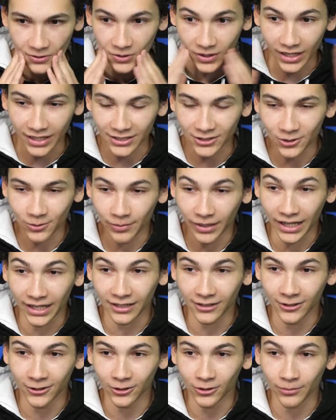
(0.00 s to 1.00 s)
trying to buy
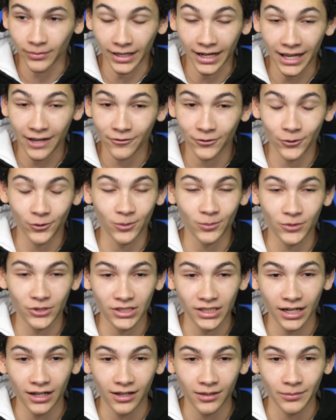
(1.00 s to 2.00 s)
a home and have a normal
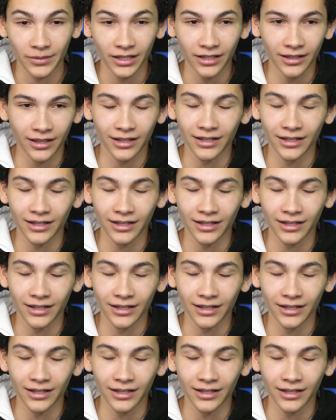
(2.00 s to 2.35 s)
job